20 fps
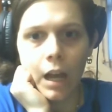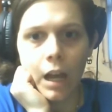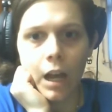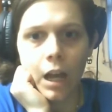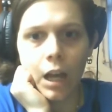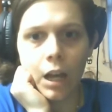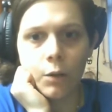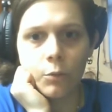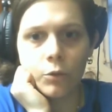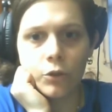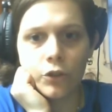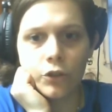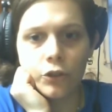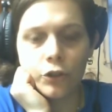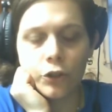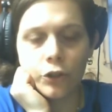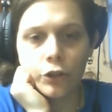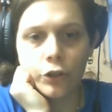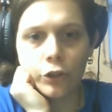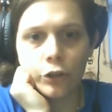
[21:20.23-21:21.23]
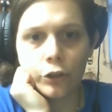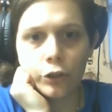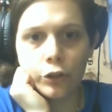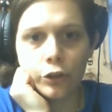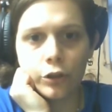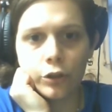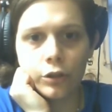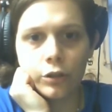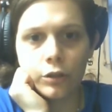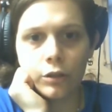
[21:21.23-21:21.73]
I wasn't
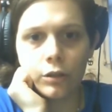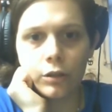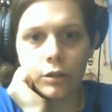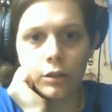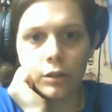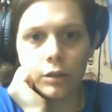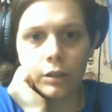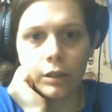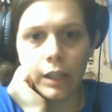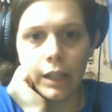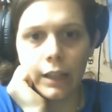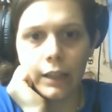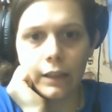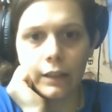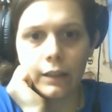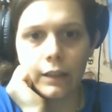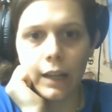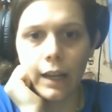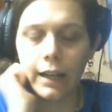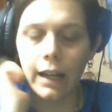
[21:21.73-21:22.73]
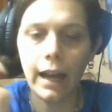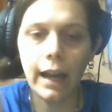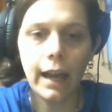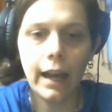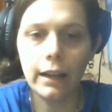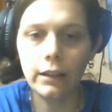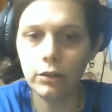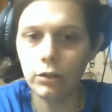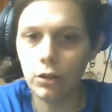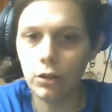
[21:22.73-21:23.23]
sure, like, I hadn't